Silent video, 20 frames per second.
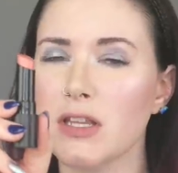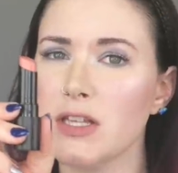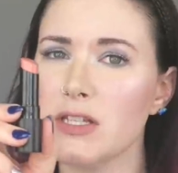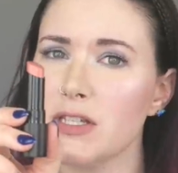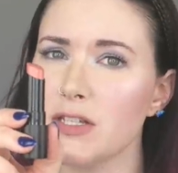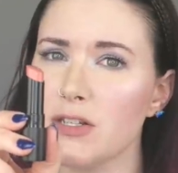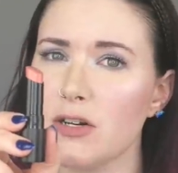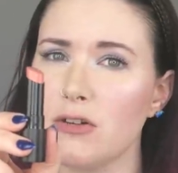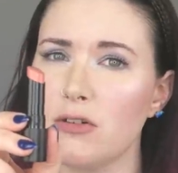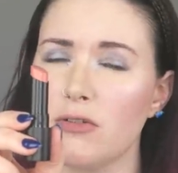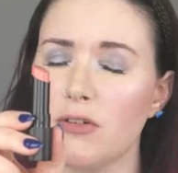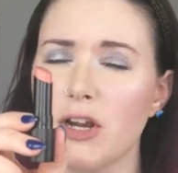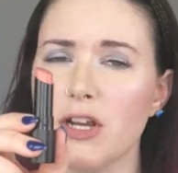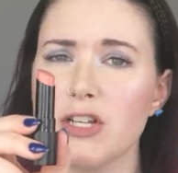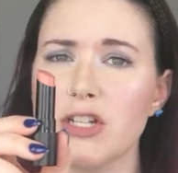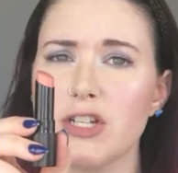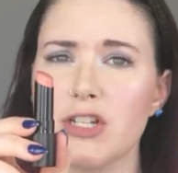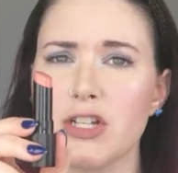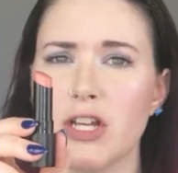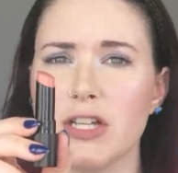This is
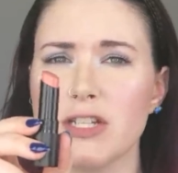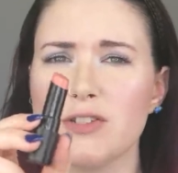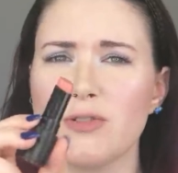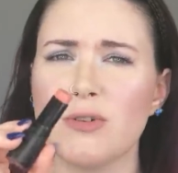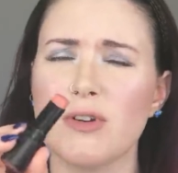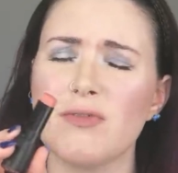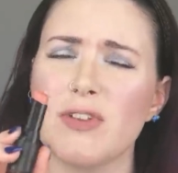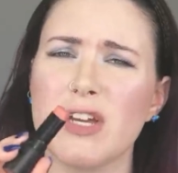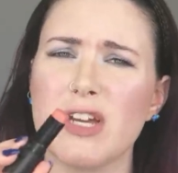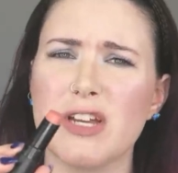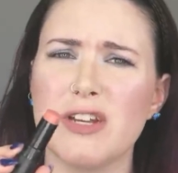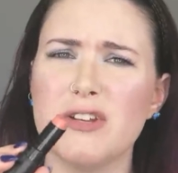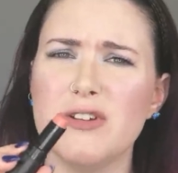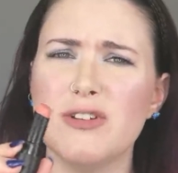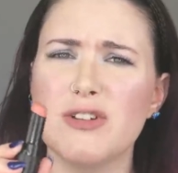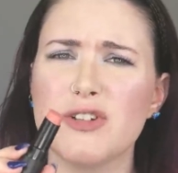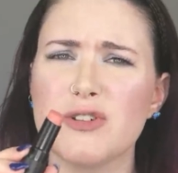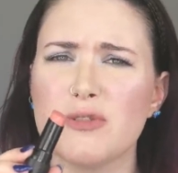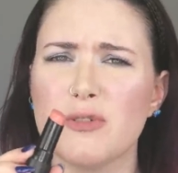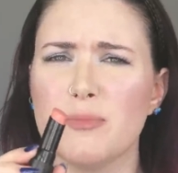Crush. It's sort of like a
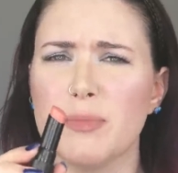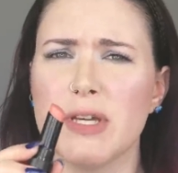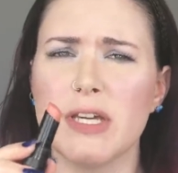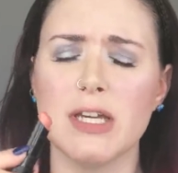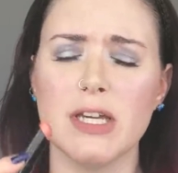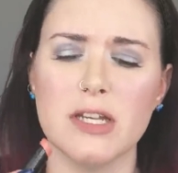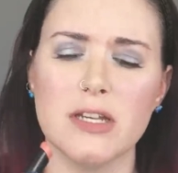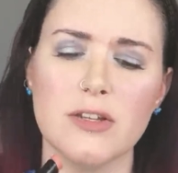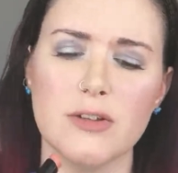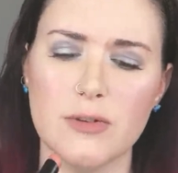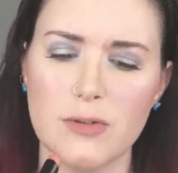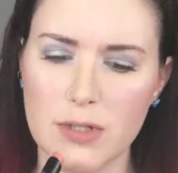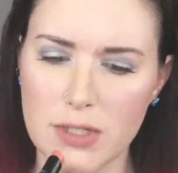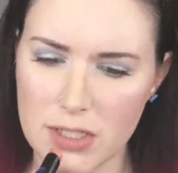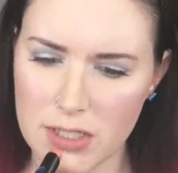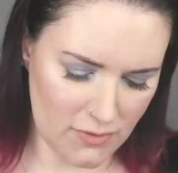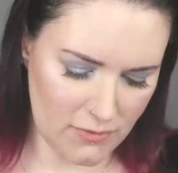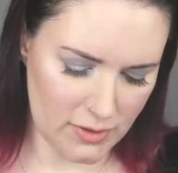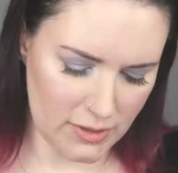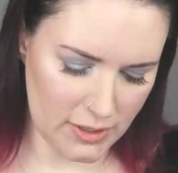neutral pinky
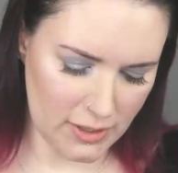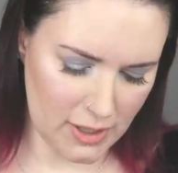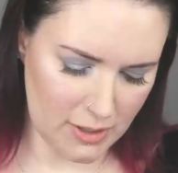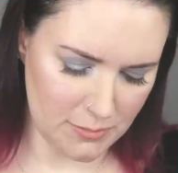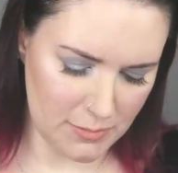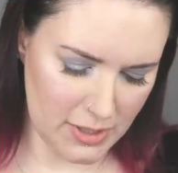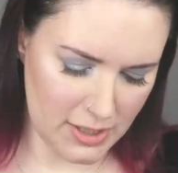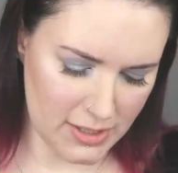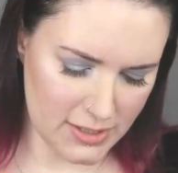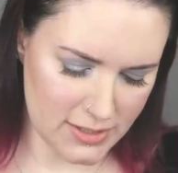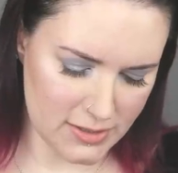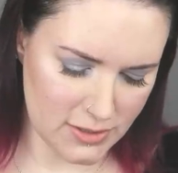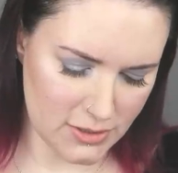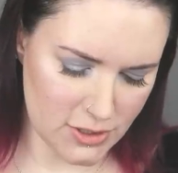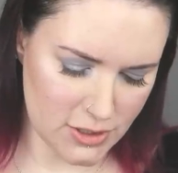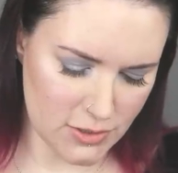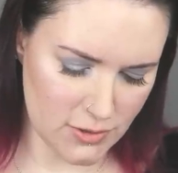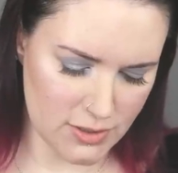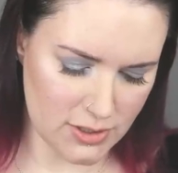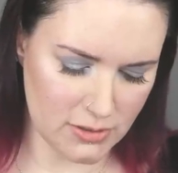nude. I feel like on me it
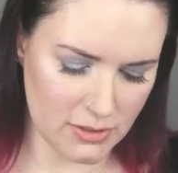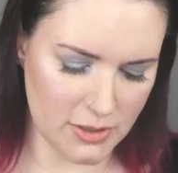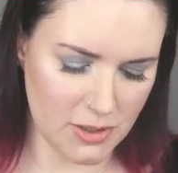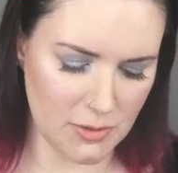still shows a